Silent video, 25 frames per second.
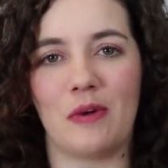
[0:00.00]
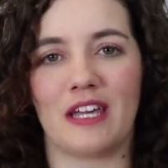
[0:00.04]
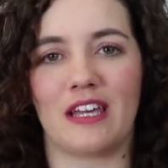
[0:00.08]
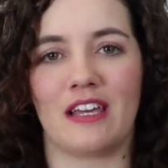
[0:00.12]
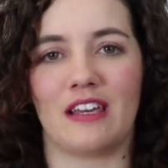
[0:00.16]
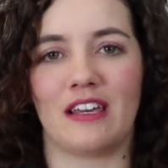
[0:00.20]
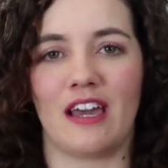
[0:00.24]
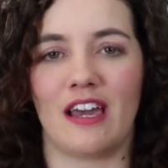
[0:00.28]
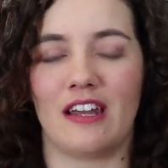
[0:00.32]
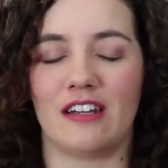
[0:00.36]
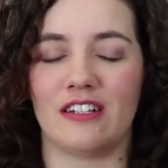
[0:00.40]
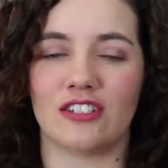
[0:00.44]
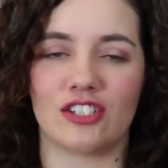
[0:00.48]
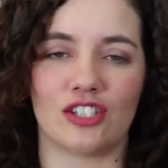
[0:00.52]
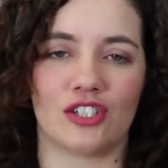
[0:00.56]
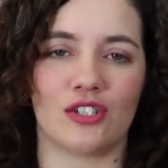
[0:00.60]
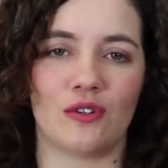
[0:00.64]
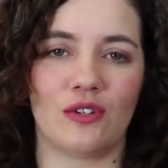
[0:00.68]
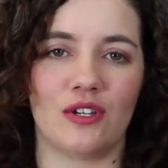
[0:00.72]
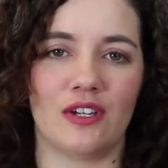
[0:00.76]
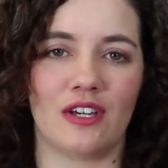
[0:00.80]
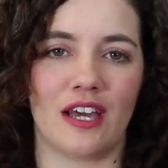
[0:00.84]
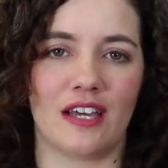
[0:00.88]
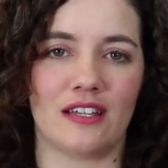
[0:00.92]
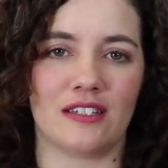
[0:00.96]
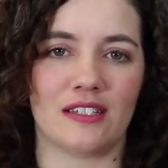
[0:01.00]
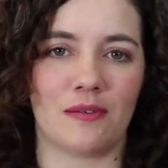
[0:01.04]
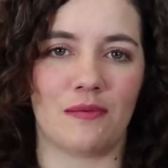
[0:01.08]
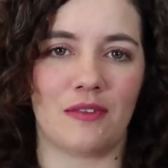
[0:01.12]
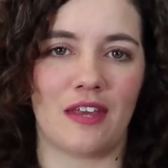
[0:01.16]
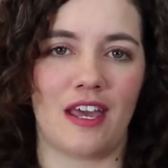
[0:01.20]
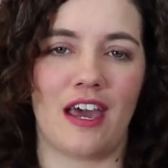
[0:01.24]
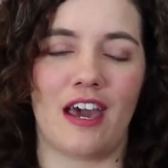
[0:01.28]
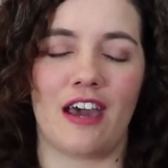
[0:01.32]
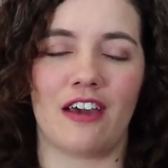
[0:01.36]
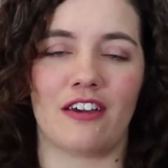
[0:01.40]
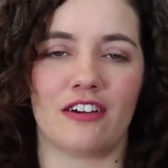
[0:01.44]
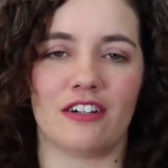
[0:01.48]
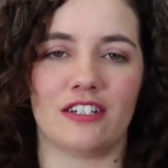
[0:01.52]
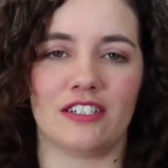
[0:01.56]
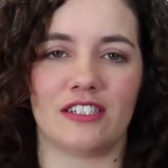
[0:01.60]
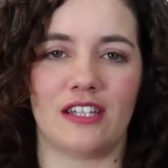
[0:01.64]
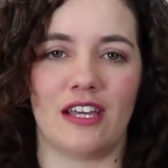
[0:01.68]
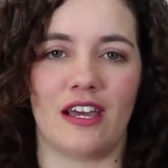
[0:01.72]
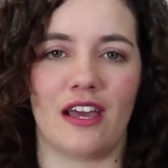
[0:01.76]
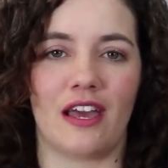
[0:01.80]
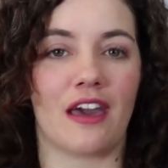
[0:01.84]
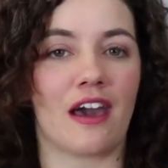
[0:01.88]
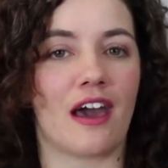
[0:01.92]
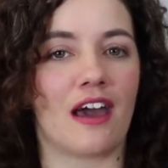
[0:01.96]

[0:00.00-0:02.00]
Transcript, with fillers: I can kind of show you guys some of the accuracy I